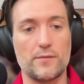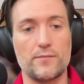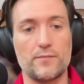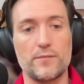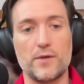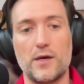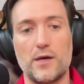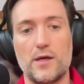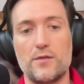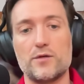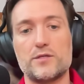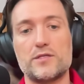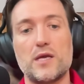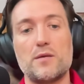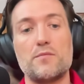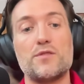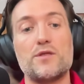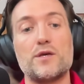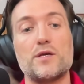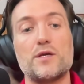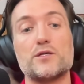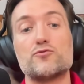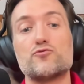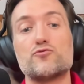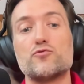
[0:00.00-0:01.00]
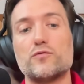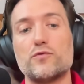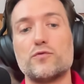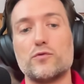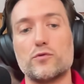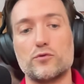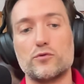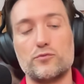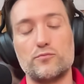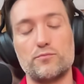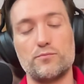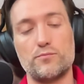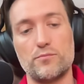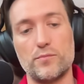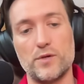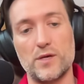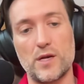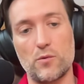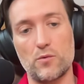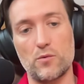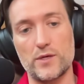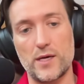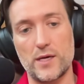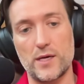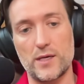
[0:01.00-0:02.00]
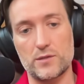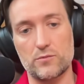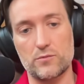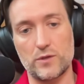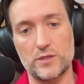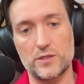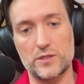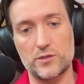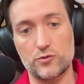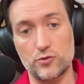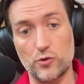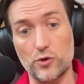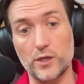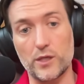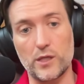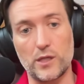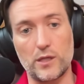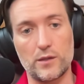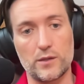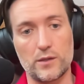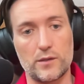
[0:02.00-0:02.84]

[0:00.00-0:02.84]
And the same thing is true for nowadays what's Turkey,